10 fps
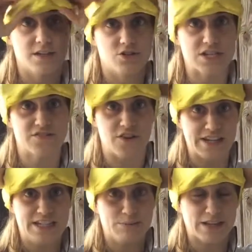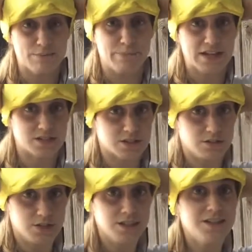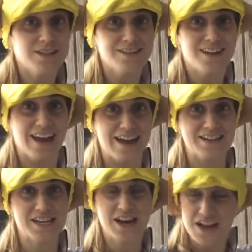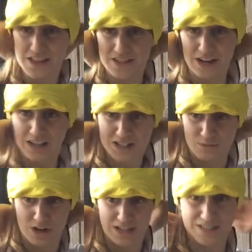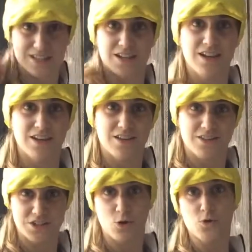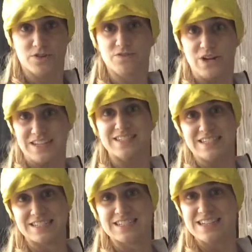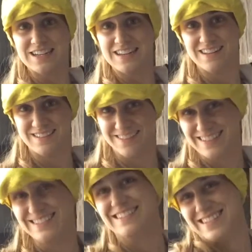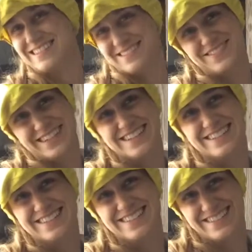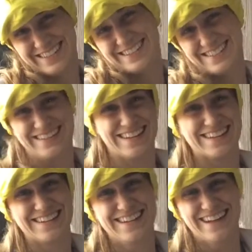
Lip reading: to dress Frankie up like a bicycle, and the costume was the Tour de Francis. Right, you get it, right? Yeah, you get it.